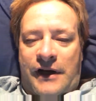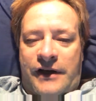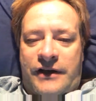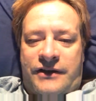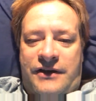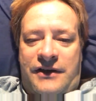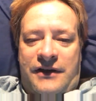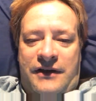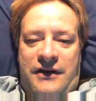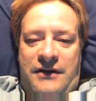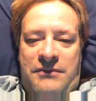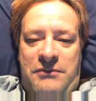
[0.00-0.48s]
I
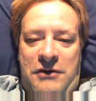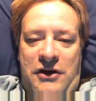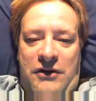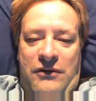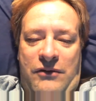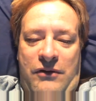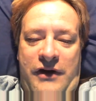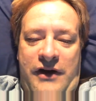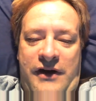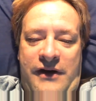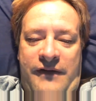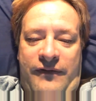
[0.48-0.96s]
should
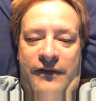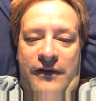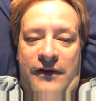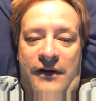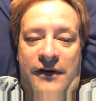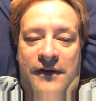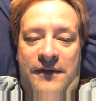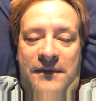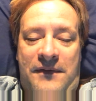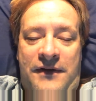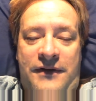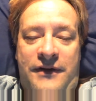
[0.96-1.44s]
smoke
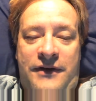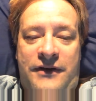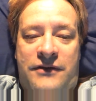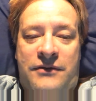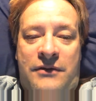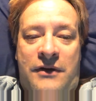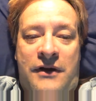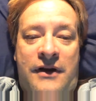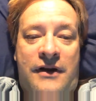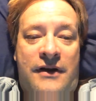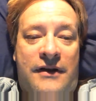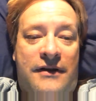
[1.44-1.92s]
reefer on the
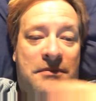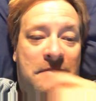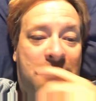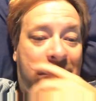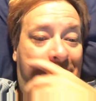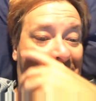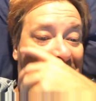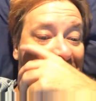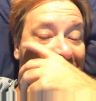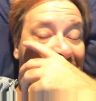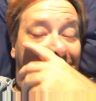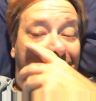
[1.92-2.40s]
20th,
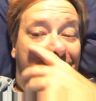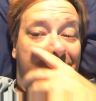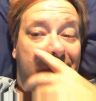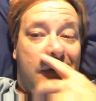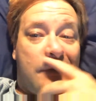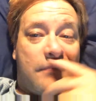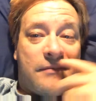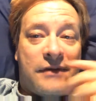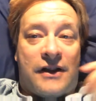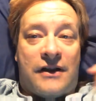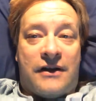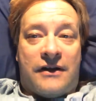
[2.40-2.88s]
but I'll fuck
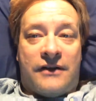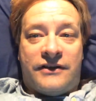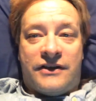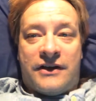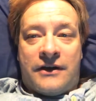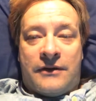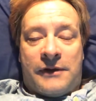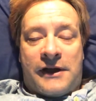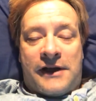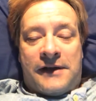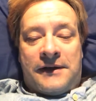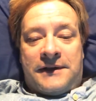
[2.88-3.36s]
up my lungs.
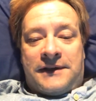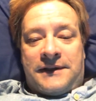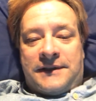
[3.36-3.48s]
Anyway,